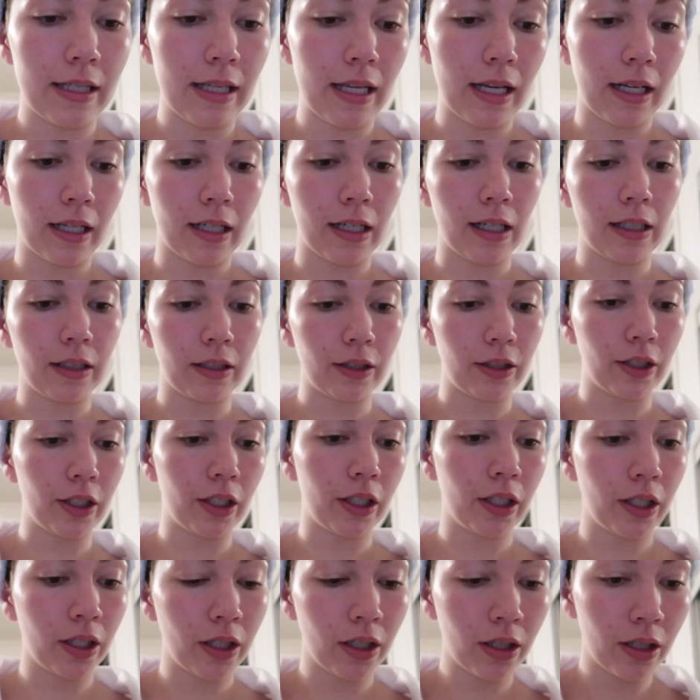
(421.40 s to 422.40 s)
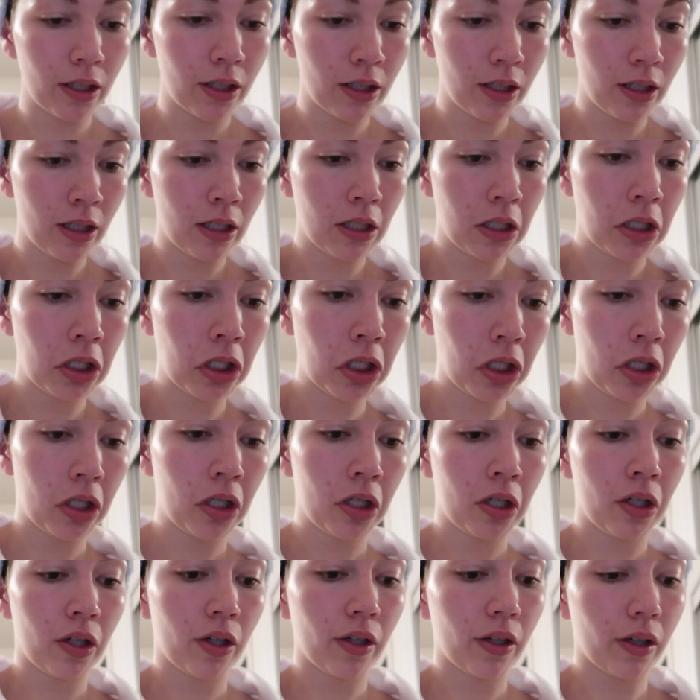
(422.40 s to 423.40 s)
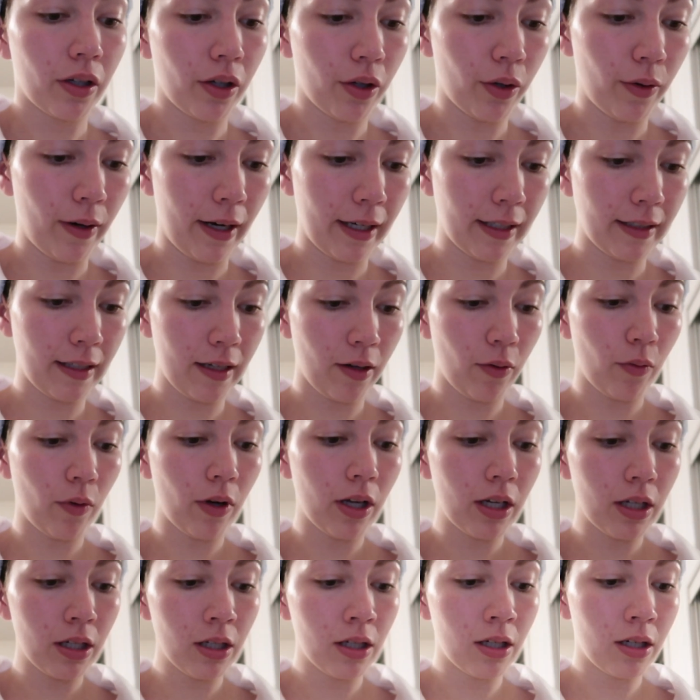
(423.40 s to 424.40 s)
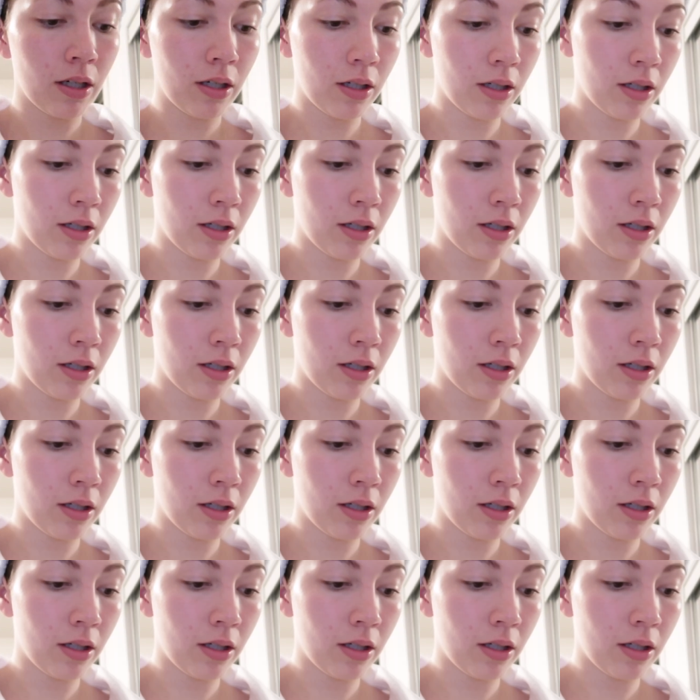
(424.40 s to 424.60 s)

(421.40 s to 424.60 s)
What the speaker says: the color correcting one,